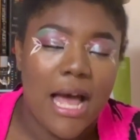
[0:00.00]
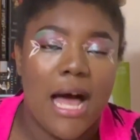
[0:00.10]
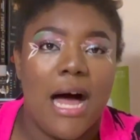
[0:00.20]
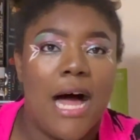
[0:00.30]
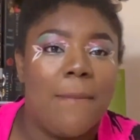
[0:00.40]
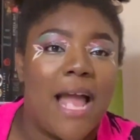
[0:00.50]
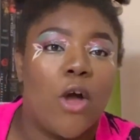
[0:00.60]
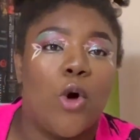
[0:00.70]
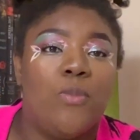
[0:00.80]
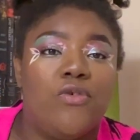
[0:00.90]
I
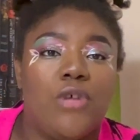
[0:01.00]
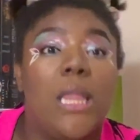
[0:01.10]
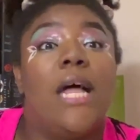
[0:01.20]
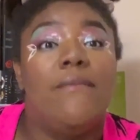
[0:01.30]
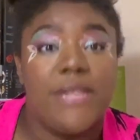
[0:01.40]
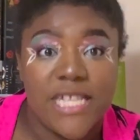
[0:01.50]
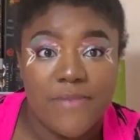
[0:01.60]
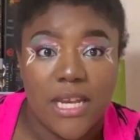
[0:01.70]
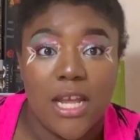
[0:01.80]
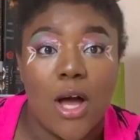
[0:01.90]
hope you love this
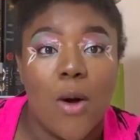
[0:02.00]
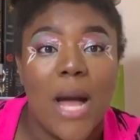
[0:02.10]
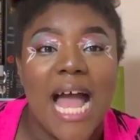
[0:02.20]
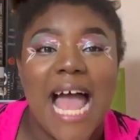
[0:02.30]
video.